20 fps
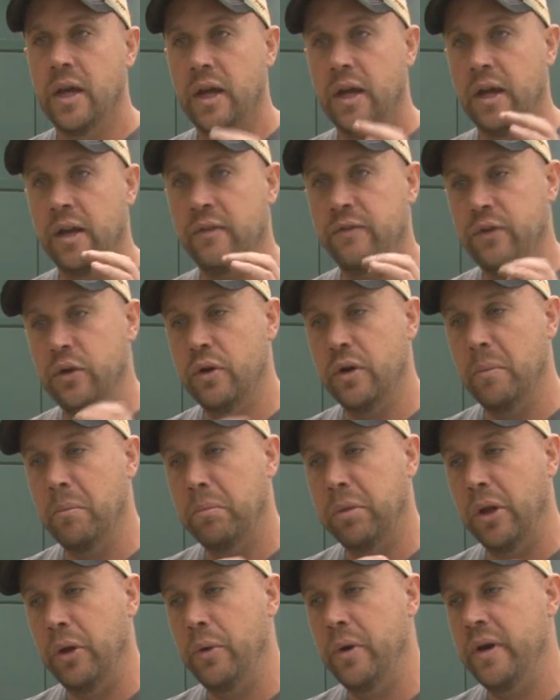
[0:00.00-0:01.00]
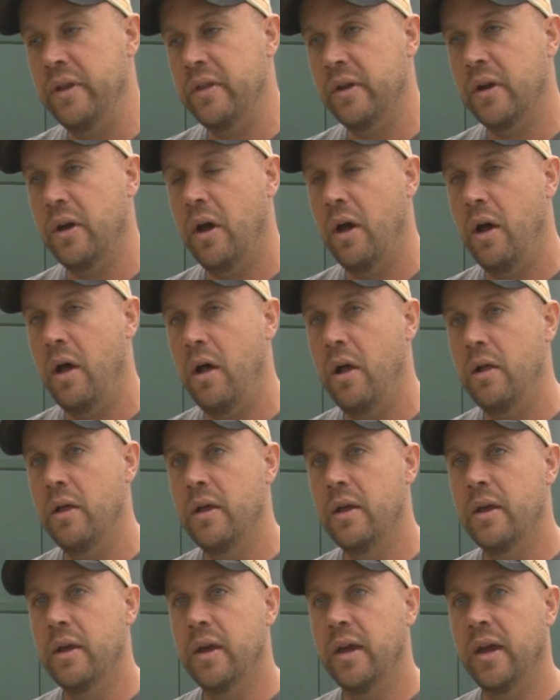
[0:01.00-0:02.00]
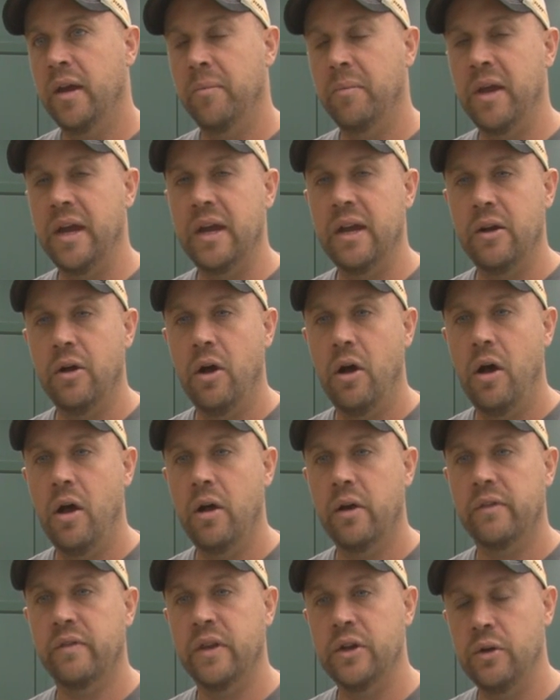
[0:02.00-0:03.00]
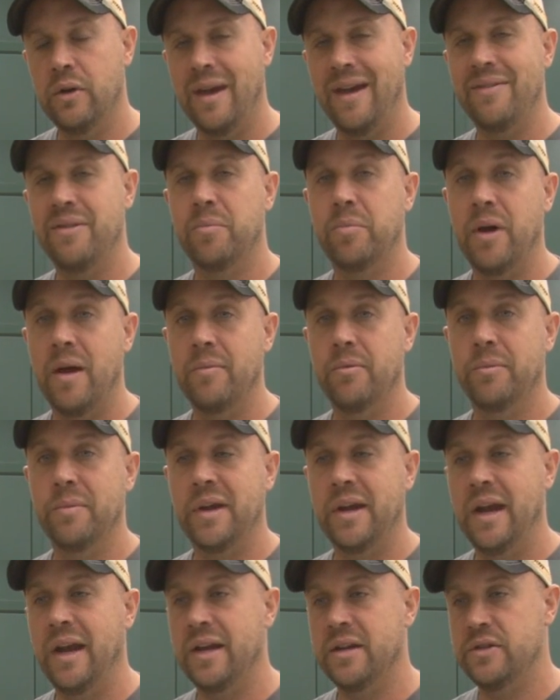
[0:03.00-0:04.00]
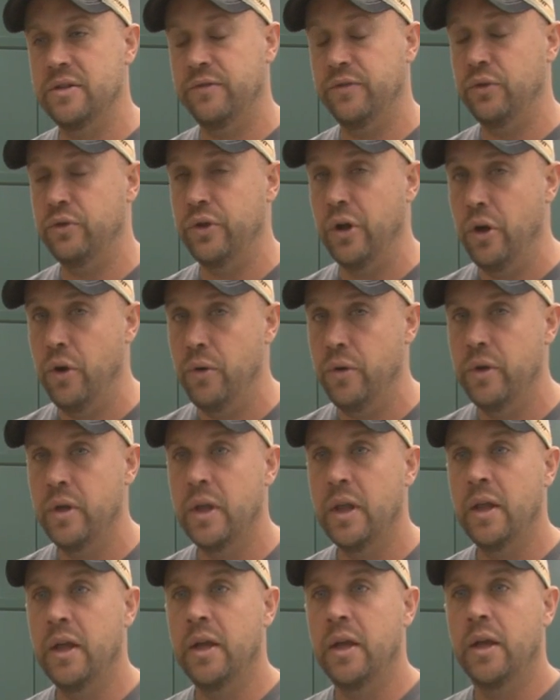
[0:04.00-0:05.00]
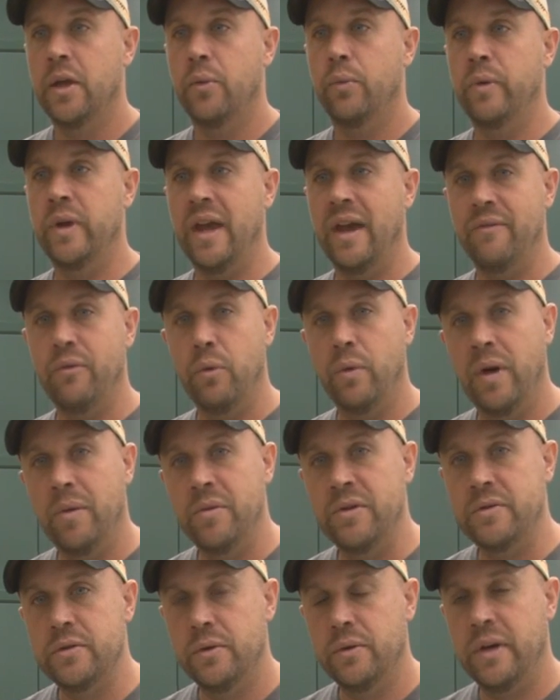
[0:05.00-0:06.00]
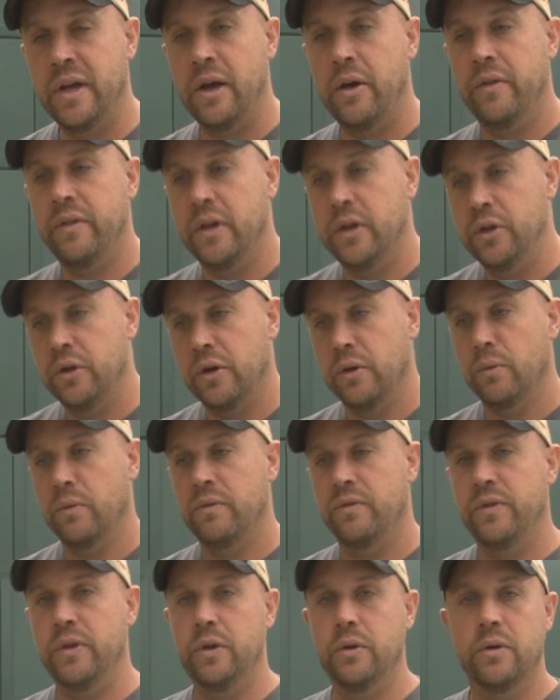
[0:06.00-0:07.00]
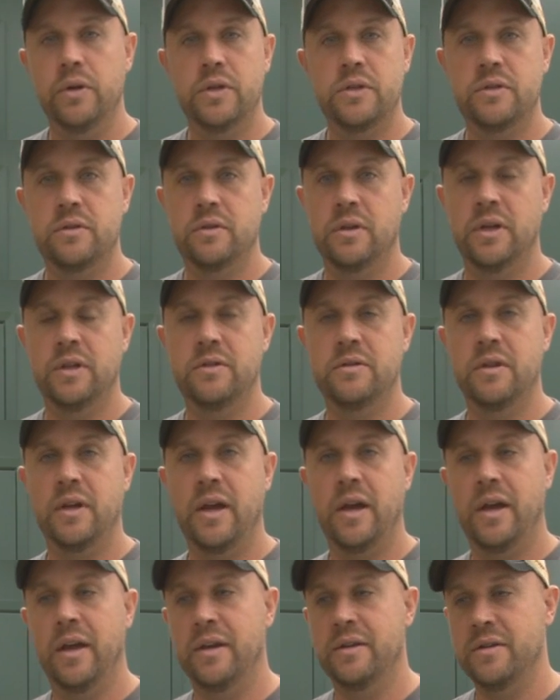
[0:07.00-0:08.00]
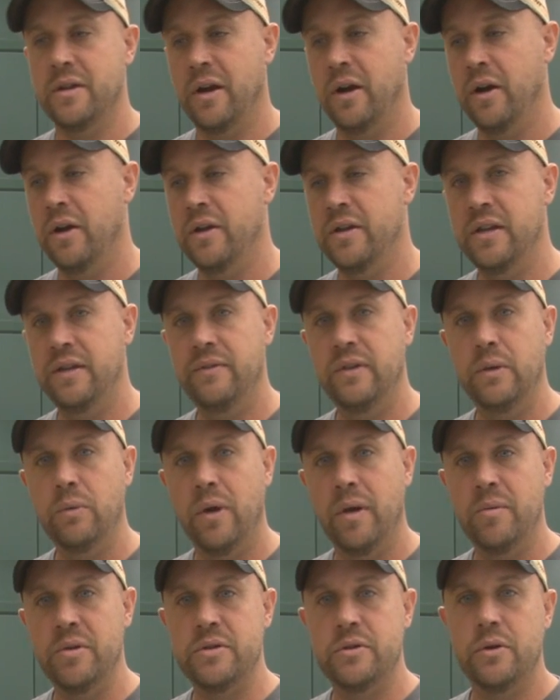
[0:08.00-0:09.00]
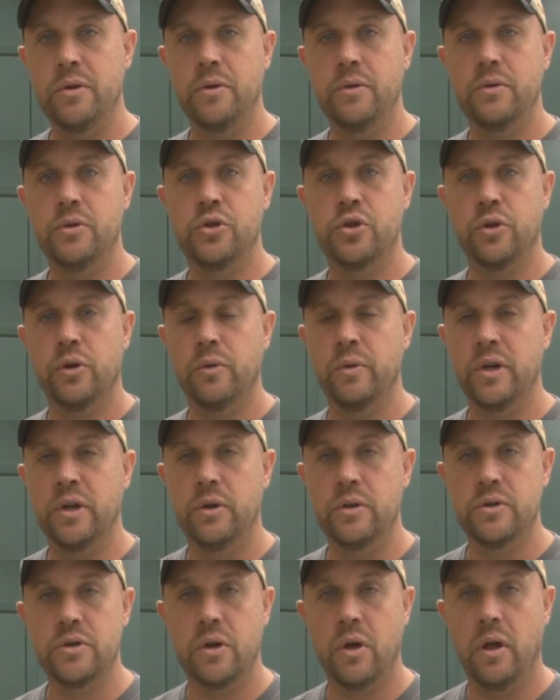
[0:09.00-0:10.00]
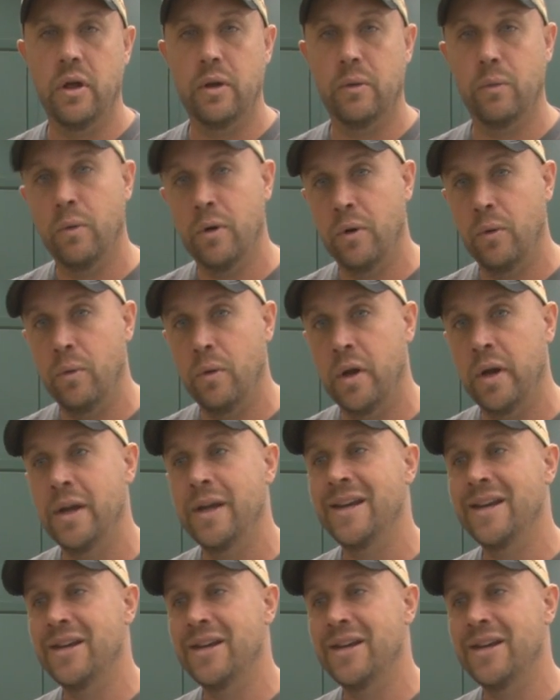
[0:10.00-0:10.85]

And if you can blow into the call and make it honk, then you have the proper mechanics. If you don't, we have a Webisode out that you can review. It's an RNT Webisode, Short Reed Goose Calling 101.